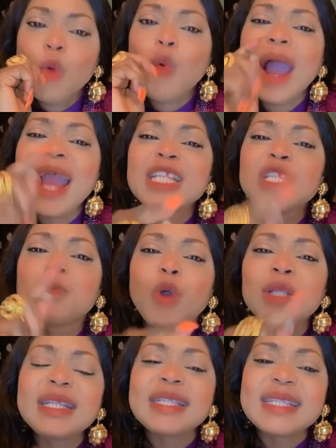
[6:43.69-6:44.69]
why is
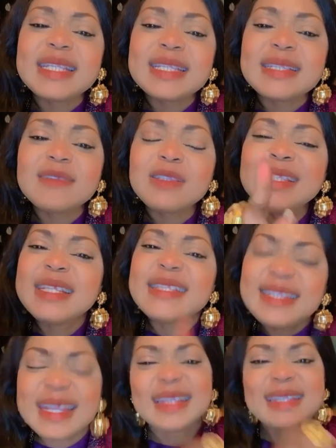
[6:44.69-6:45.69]
politics
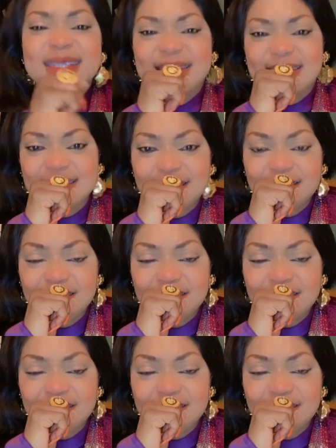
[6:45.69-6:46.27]
this dirty?